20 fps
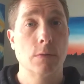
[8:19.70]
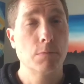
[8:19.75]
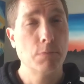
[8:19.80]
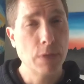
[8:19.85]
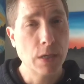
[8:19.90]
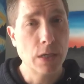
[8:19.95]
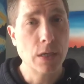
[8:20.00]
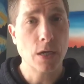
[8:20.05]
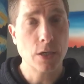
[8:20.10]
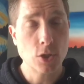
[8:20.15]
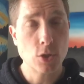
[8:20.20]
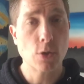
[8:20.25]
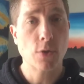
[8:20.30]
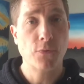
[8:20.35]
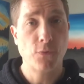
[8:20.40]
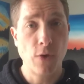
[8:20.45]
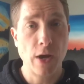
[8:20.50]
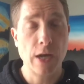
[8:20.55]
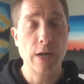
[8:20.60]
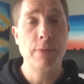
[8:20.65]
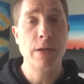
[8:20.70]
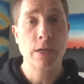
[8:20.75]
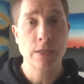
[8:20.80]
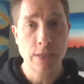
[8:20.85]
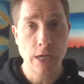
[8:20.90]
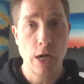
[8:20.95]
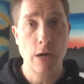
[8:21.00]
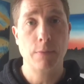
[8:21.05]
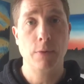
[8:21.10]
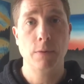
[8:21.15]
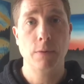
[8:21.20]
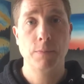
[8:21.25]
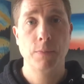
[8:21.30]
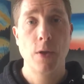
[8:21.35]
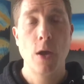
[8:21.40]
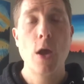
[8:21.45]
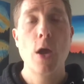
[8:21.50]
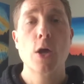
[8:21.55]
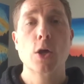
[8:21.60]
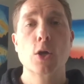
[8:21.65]
Because you're afraid of being terrible.
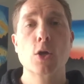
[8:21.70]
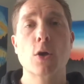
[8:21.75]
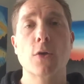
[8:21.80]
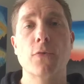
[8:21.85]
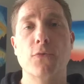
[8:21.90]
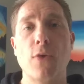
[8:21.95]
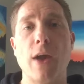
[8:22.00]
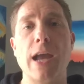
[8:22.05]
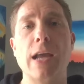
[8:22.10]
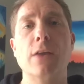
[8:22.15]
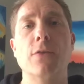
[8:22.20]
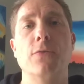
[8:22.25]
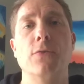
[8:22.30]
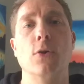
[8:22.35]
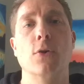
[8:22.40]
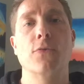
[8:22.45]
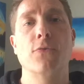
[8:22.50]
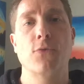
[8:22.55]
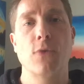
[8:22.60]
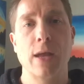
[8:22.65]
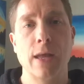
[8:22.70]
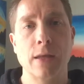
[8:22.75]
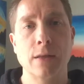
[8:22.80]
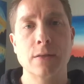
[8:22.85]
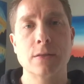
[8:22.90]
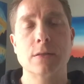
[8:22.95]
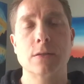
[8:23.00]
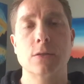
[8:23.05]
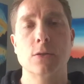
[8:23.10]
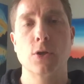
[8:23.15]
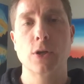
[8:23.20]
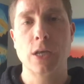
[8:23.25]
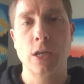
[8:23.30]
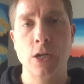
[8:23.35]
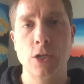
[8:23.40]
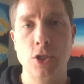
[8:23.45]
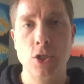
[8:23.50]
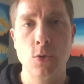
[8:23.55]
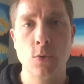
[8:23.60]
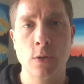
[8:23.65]
You're afraid of your friends looking
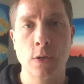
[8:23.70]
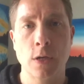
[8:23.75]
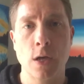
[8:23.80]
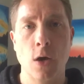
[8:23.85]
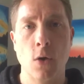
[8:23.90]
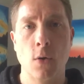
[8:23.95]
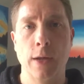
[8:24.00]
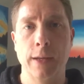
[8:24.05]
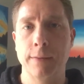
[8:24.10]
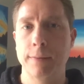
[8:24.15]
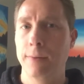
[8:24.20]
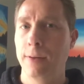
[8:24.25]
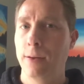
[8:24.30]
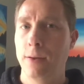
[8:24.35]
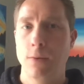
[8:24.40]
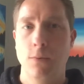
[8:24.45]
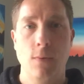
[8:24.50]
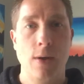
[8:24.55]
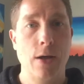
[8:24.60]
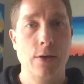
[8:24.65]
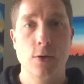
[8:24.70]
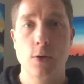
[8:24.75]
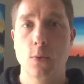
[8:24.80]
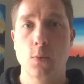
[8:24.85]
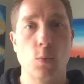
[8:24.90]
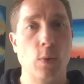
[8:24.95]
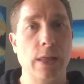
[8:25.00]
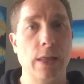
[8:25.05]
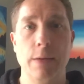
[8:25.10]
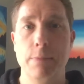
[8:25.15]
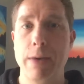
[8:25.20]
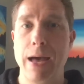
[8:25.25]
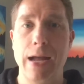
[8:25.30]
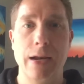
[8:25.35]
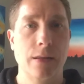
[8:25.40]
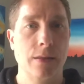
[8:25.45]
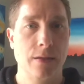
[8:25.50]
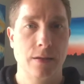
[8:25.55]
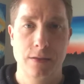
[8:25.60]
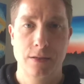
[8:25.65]
at you and going, wow, you're really bad
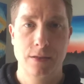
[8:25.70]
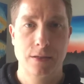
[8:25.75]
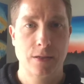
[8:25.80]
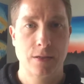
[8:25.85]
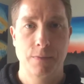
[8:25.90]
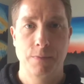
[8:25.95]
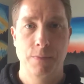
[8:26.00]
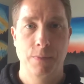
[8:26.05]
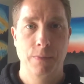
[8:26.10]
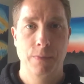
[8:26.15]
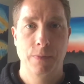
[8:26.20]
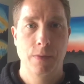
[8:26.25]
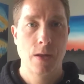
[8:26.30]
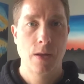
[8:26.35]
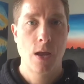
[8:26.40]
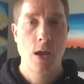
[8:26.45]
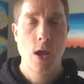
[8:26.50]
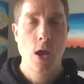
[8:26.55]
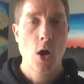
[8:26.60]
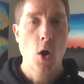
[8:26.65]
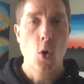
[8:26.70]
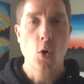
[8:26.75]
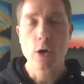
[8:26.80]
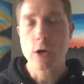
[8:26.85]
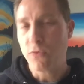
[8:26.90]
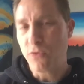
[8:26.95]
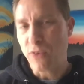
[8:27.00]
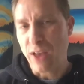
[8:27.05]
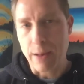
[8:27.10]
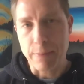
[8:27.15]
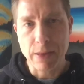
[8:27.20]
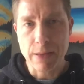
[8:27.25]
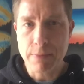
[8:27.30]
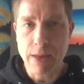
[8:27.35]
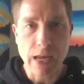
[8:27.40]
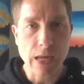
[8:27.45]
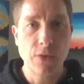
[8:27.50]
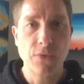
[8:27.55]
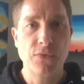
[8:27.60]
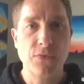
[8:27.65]
at this. Or your family
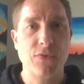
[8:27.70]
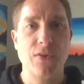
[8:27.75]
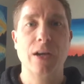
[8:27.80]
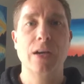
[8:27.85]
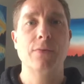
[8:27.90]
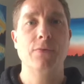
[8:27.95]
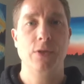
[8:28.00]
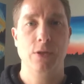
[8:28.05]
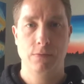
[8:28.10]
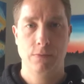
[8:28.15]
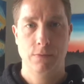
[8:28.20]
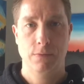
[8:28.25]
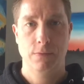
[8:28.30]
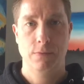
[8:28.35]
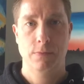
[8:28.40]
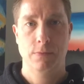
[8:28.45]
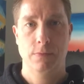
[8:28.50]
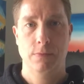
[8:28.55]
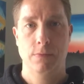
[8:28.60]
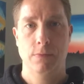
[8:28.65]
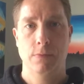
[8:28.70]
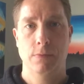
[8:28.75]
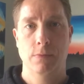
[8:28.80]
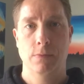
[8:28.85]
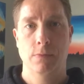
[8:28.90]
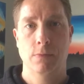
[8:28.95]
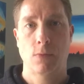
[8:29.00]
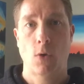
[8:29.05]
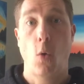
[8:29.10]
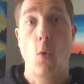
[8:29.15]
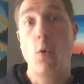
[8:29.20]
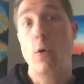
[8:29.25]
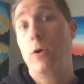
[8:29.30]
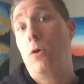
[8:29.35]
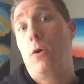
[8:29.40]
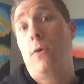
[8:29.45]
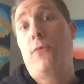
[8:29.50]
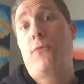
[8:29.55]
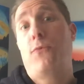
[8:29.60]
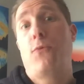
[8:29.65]
making fun of you. Or
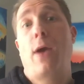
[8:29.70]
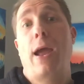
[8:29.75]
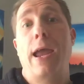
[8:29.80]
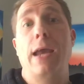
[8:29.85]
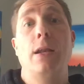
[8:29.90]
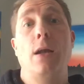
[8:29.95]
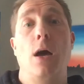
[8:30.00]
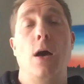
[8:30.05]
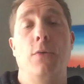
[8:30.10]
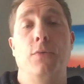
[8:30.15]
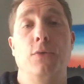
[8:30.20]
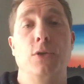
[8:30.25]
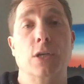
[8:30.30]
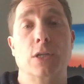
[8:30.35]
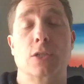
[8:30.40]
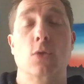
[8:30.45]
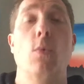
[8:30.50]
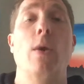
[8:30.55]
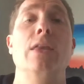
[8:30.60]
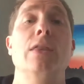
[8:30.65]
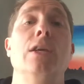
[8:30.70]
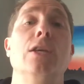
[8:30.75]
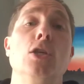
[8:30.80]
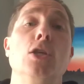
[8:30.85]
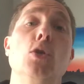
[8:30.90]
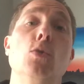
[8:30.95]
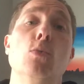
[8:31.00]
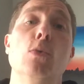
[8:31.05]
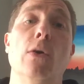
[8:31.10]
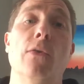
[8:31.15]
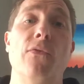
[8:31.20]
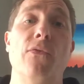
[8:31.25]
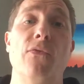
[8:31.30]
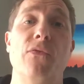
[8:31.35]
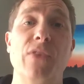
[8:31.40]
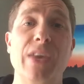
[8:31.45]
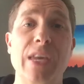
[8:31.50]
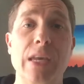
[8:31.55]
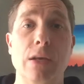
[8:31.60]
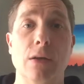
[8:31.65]
you're afraid of just the way that you will
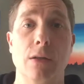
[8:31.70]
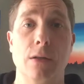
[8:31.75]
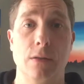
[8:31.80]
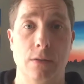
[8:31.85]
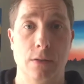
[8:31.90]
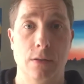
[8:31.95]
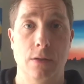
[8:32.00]
feel.